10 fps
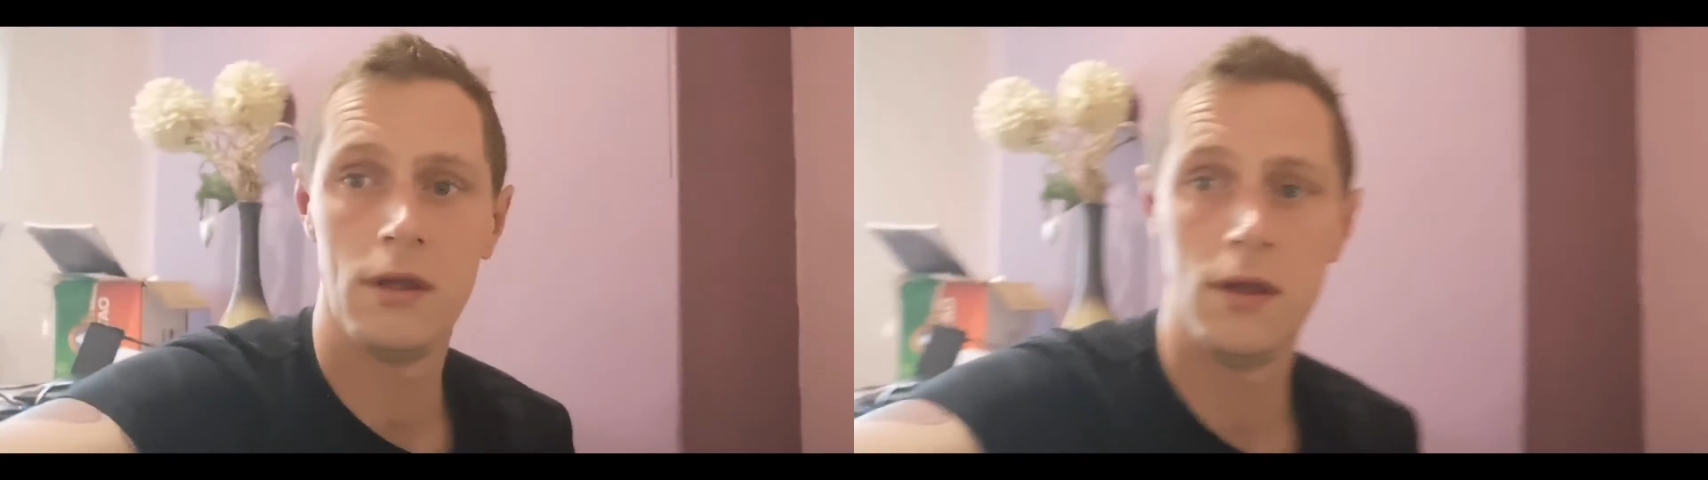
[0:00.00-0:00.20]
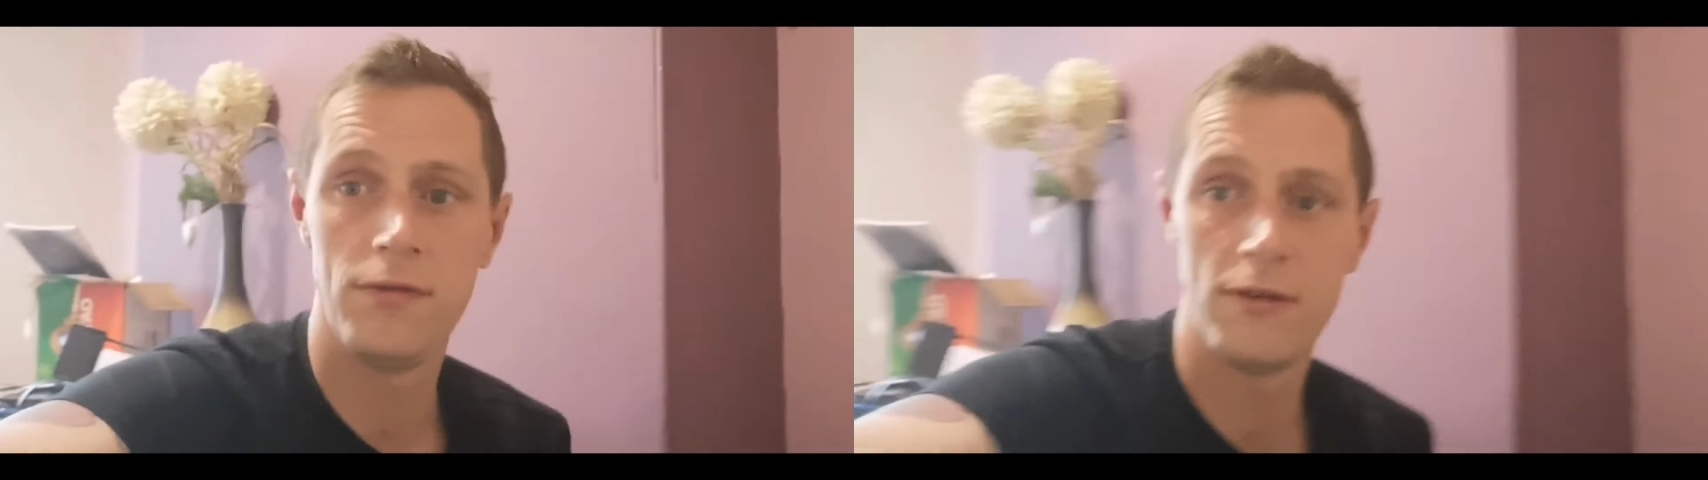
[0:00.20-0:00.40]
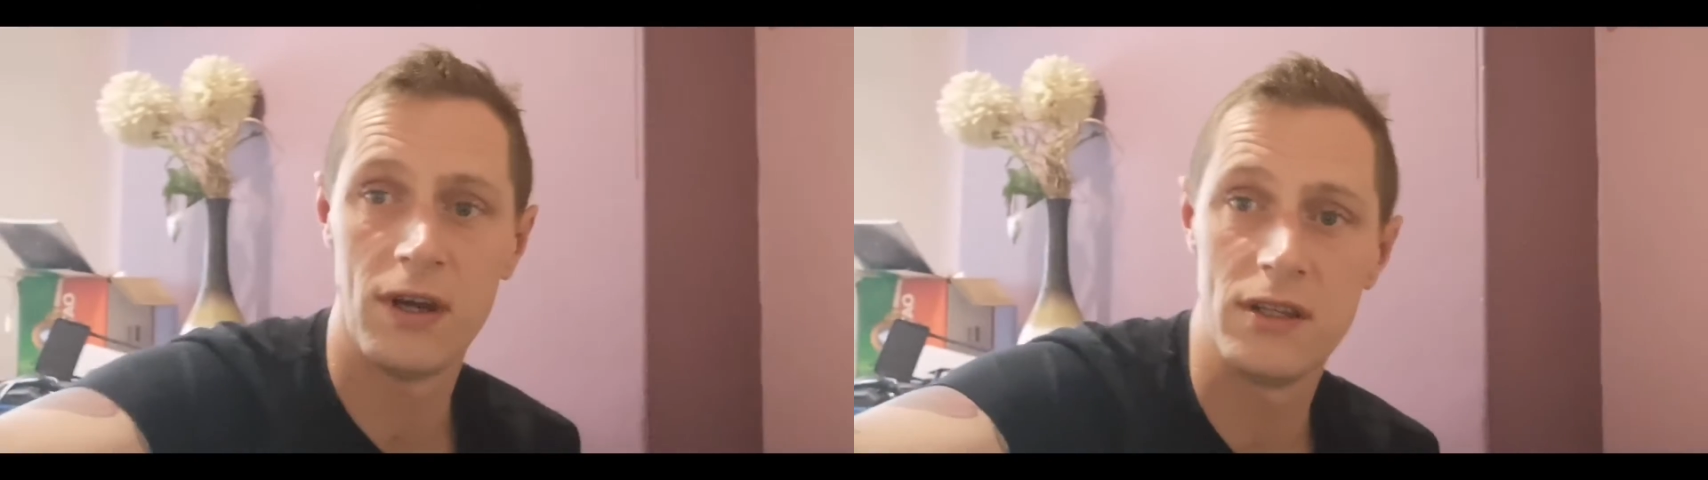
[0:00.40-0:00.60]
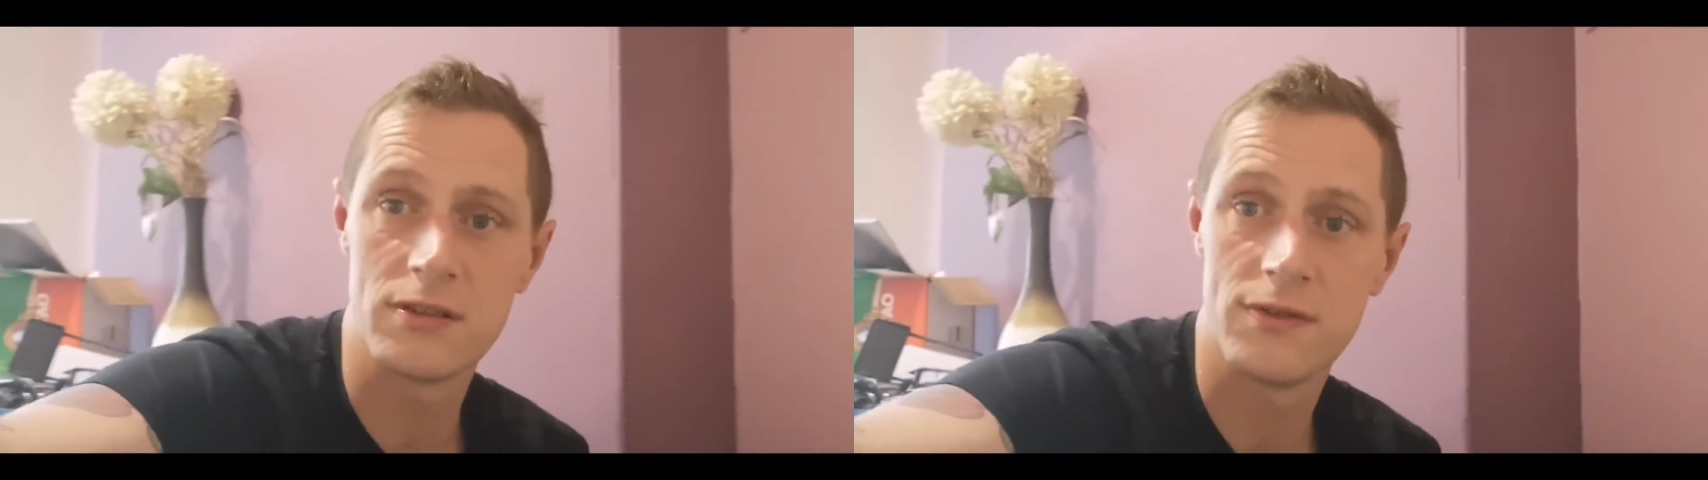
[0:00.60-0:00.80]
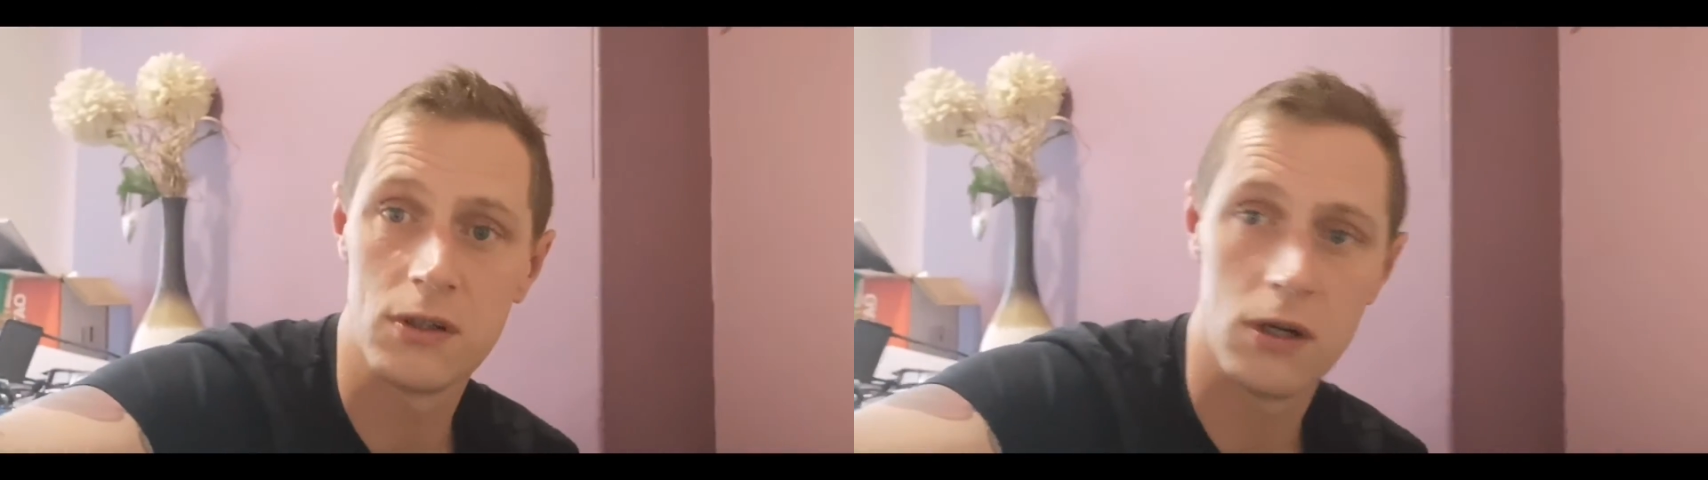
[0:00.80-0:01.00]
If you find
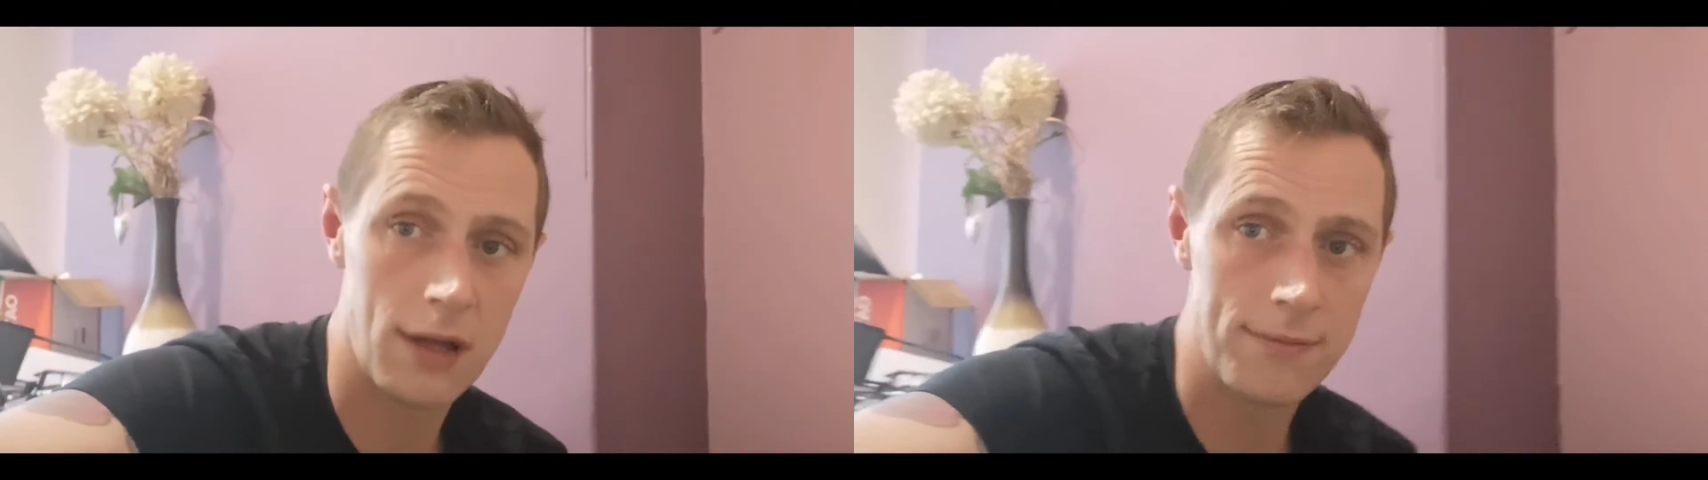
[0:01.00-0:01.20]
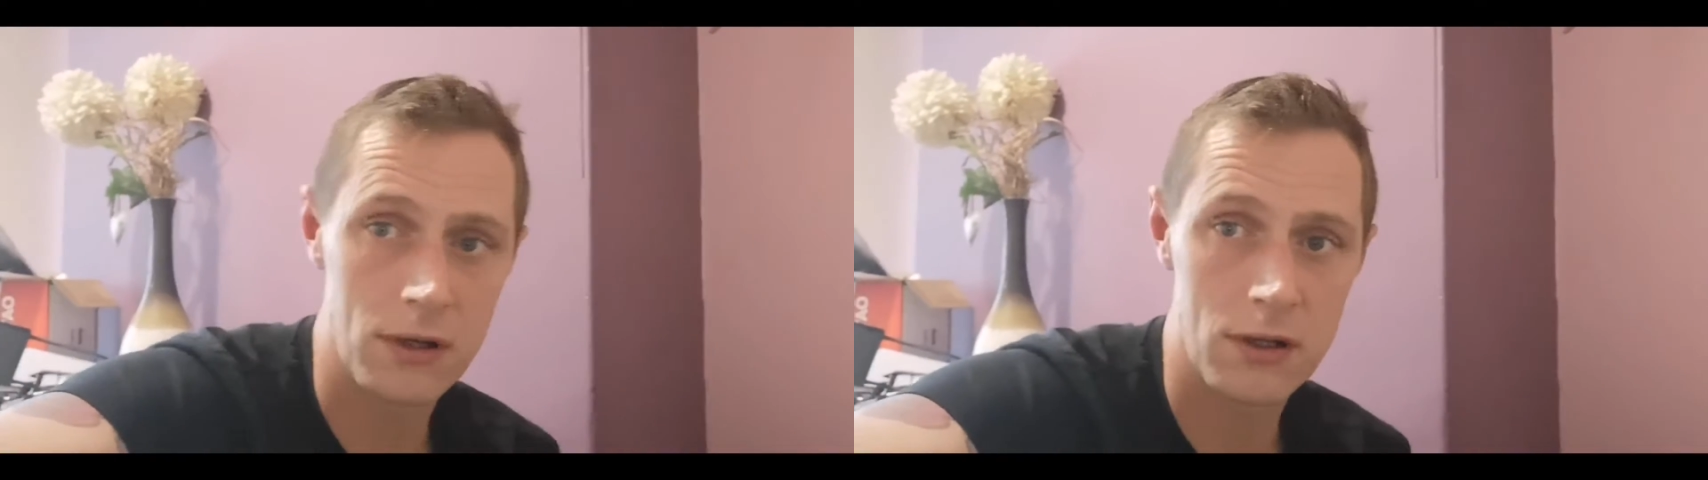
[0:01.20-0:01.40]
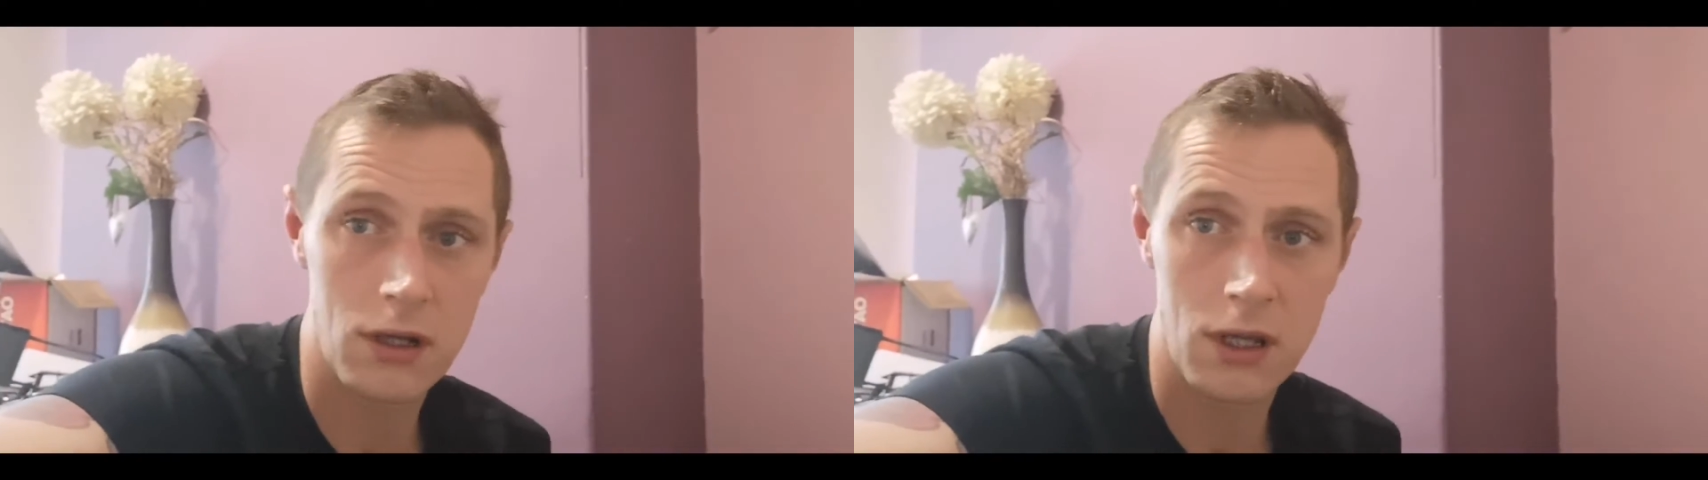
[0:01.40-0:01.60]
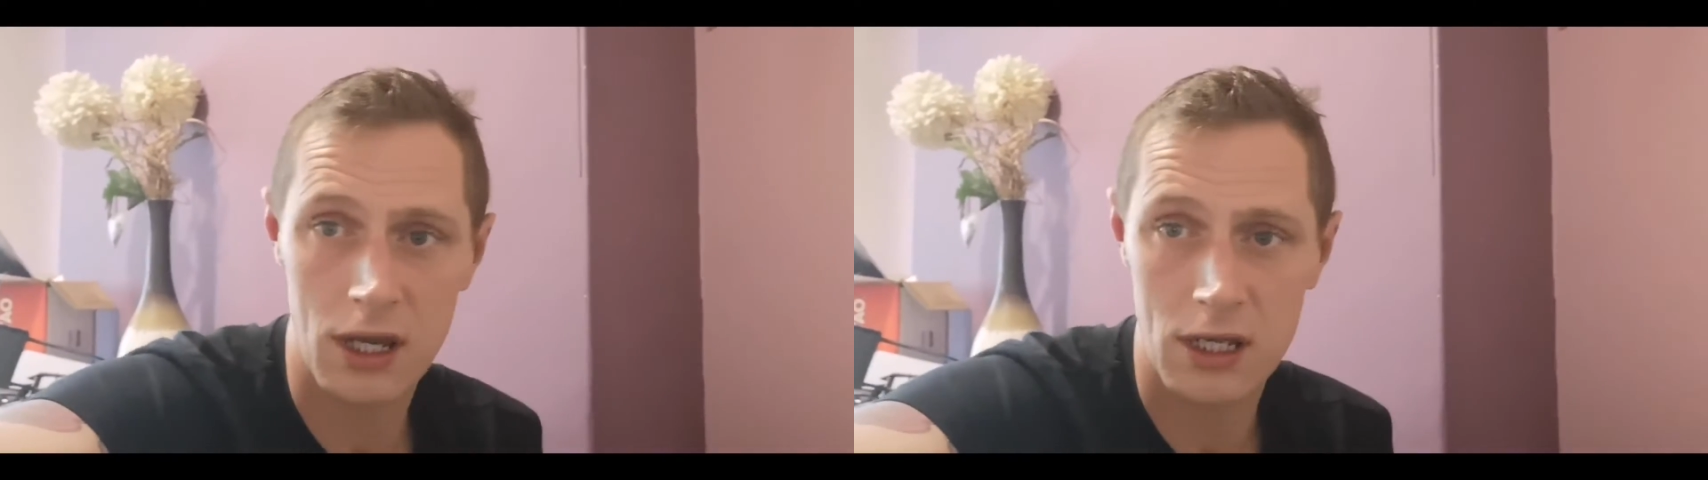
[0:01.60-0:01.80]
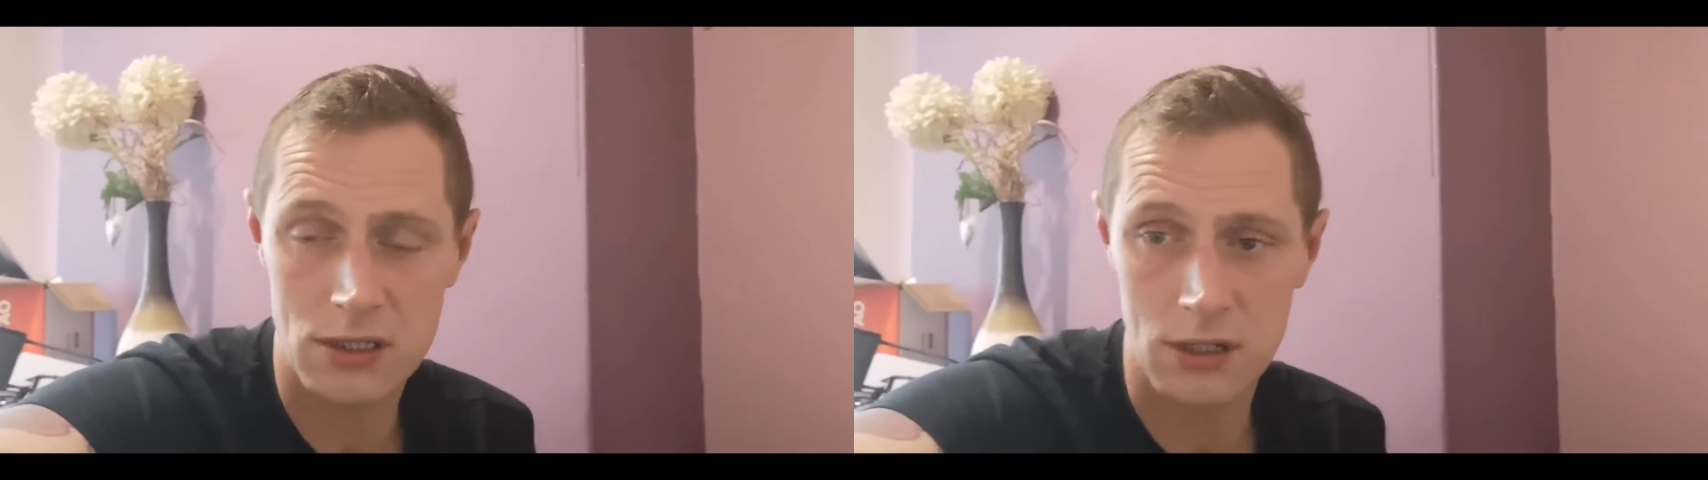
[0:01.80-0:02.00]
this video helpful at all,
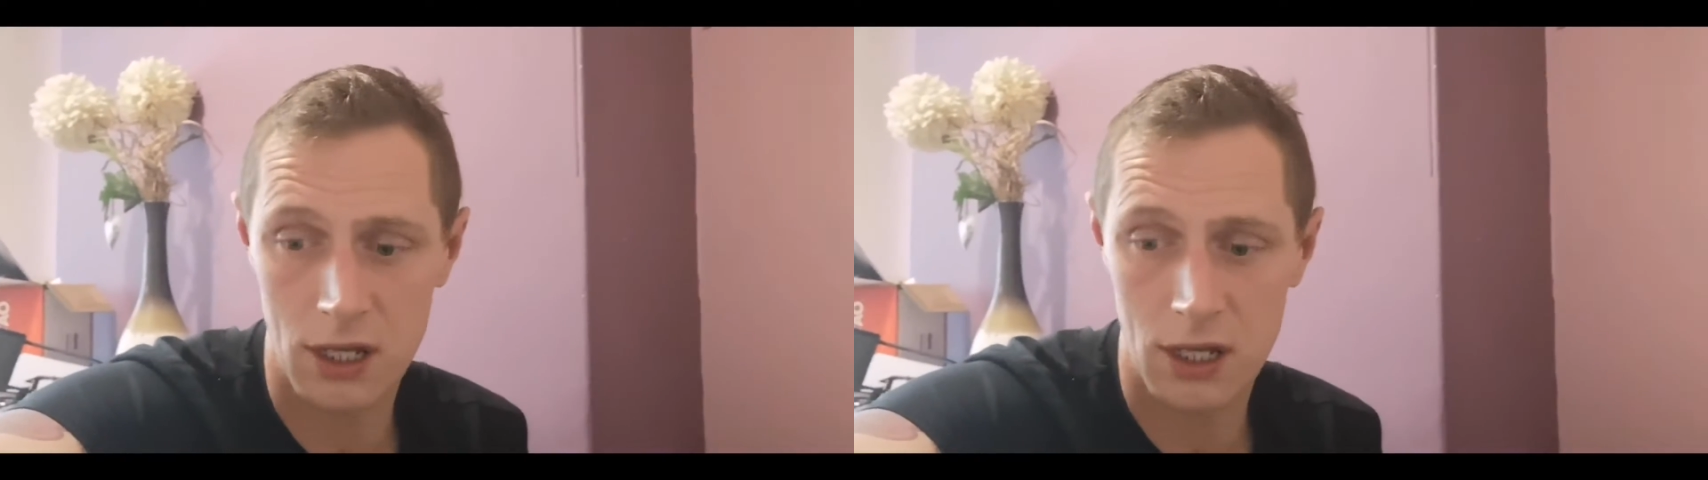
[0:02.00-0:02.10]
guys,